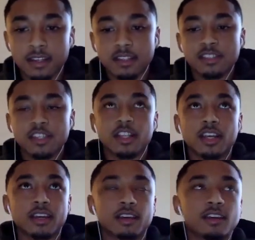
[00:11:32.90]
So
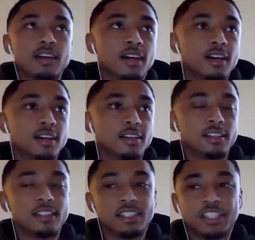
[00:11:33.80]
like
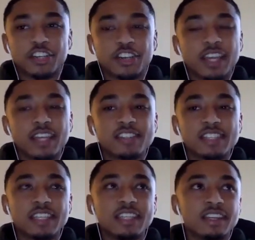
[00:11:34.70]
the creative
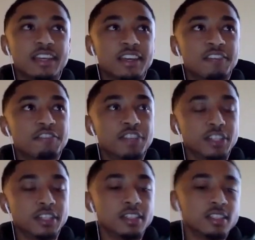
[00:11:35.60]
scene in
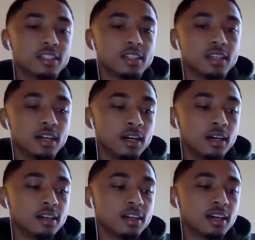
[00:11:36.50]
Philly.
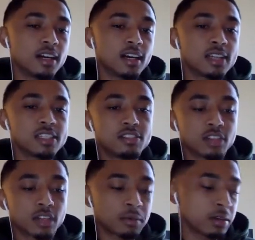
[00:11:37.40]
I seen you
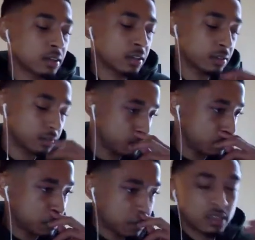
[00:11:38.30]
talk about like
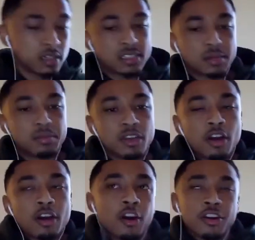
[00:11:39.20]
some of the
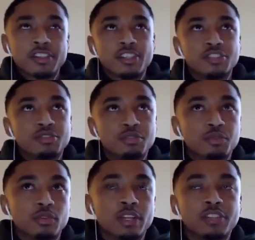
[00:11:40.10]
artists that you
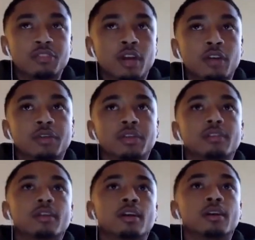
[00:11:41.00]
rock with.
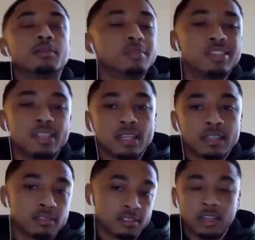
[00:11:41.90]
You said
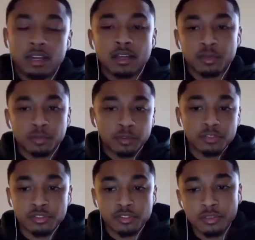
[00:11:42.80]
like kind of like with the
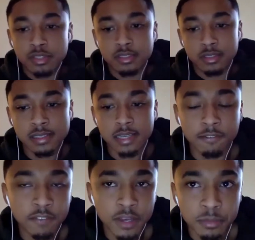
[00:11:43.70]
producers too. It's like a
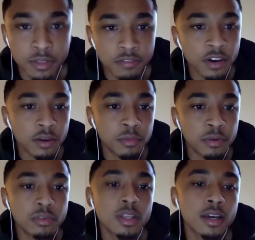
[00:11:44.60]
family environment
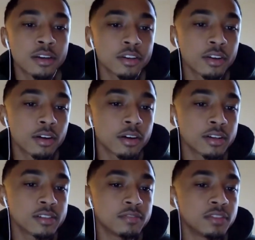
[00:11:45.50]
with like underground
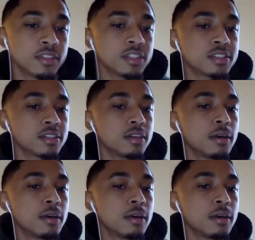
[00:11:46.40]
artists in Philly and shit.